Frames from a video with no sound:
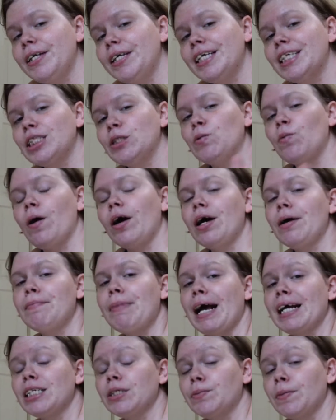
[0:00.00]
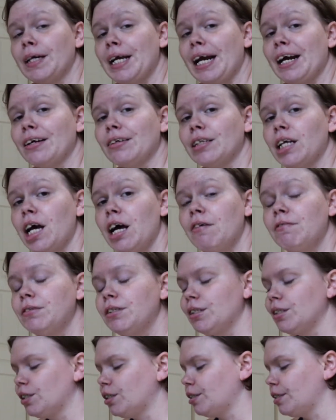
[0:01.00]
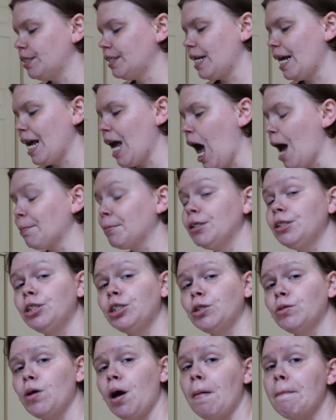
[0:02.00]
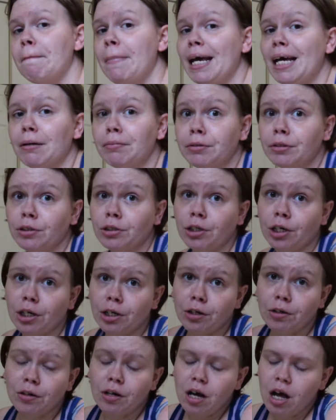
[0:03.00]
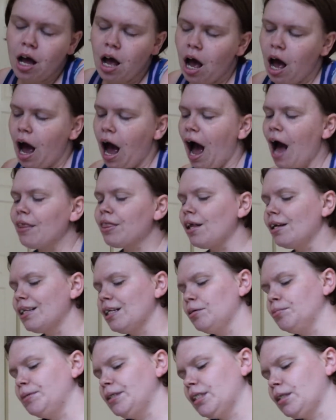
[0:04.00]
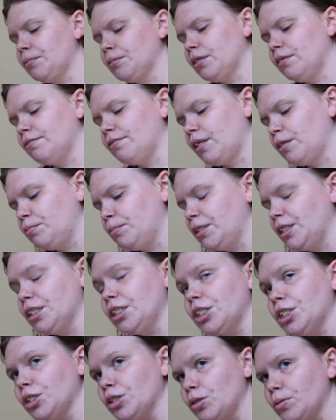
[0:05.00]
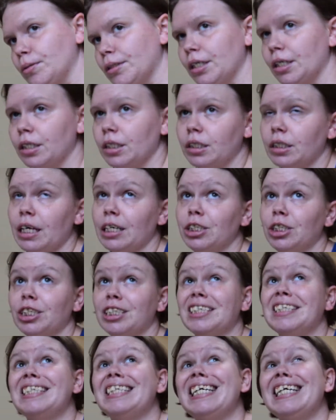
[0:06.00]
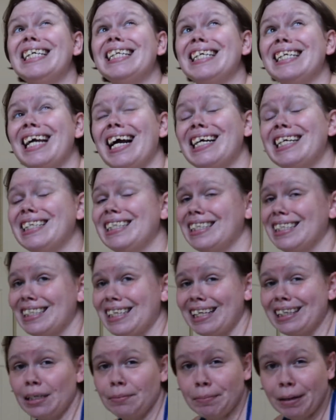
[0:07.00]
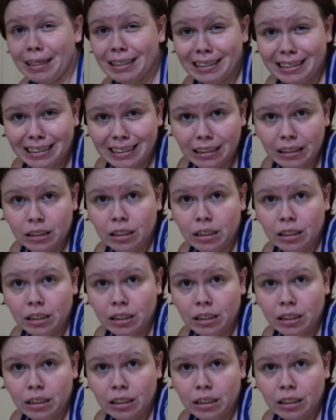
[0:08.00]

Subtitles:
Beauties, welcome back to What Karen Loves. So today I'm going to do a makeup tutorial. I thought that'd be something fun we could do because as you can see the lighting is not the best